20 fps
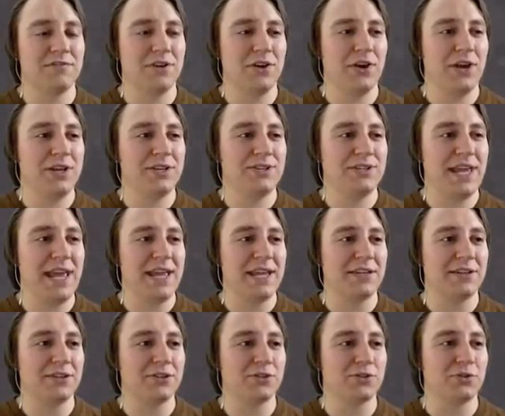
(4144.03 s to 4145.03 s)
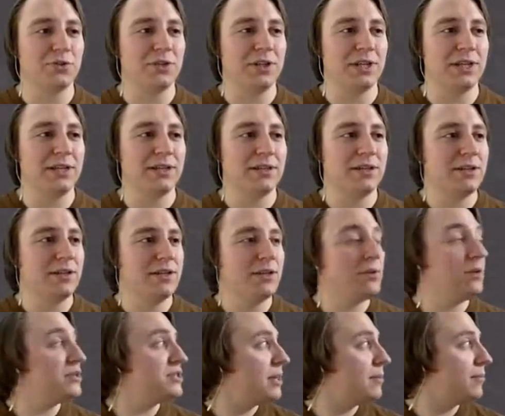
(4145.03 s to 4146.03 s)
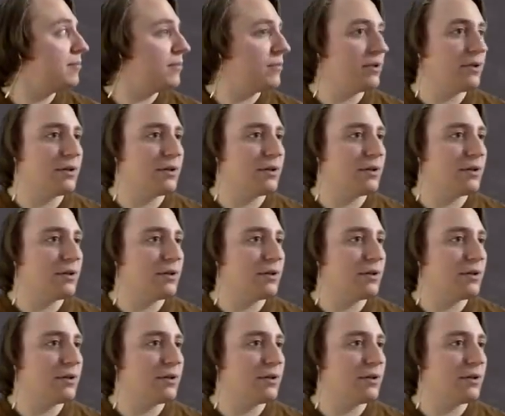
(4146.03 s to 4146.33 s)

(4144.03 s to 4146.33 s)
very tank control-y. What's up?